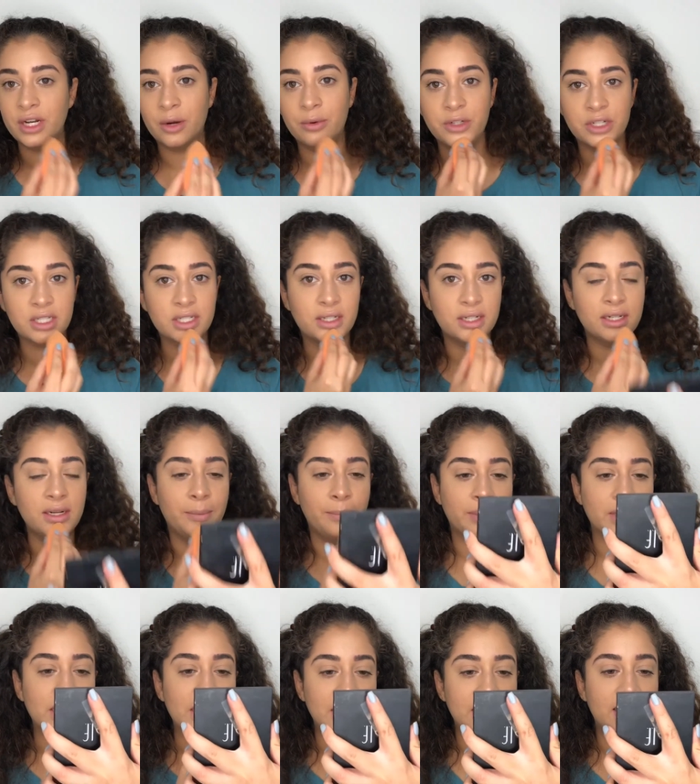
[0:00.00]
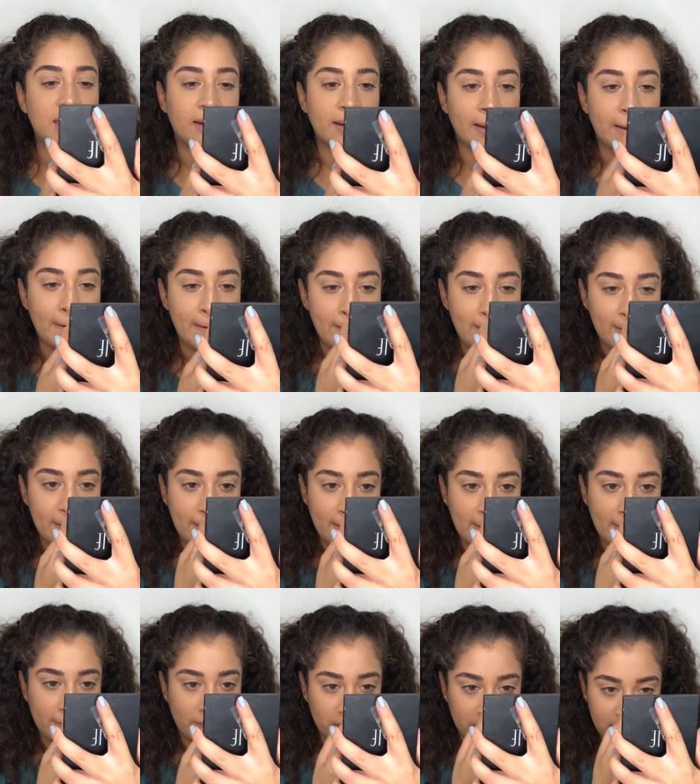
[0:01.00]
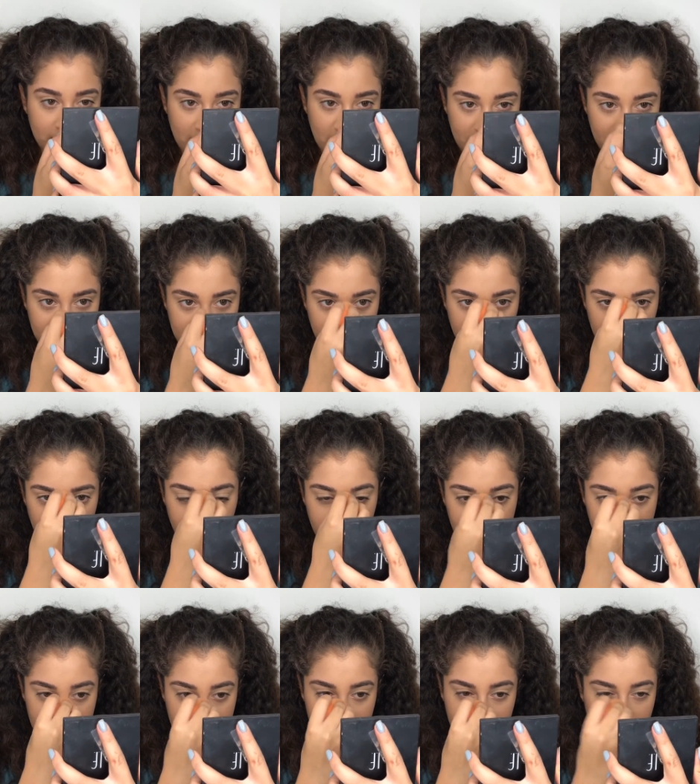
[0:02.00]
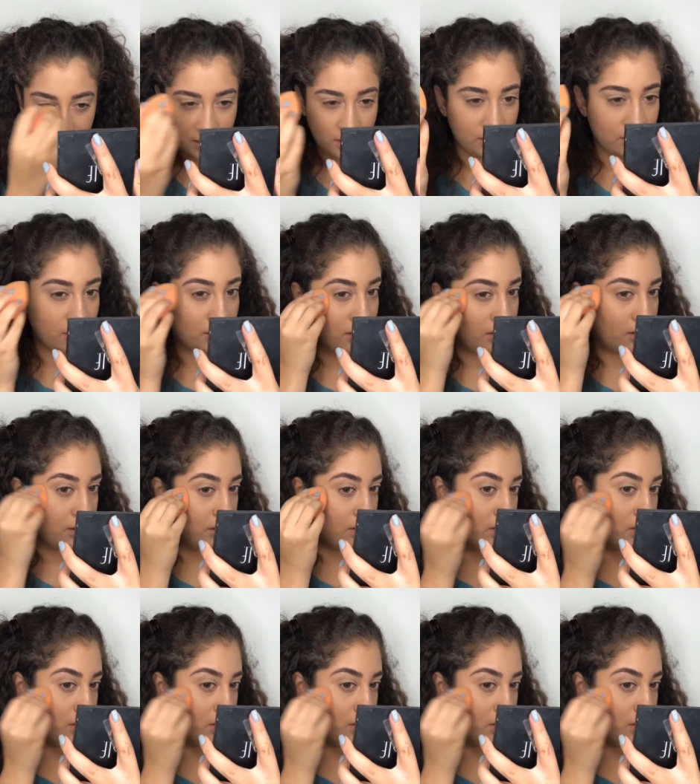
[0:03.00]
now we're just gonna blend that out, blend that into our skin.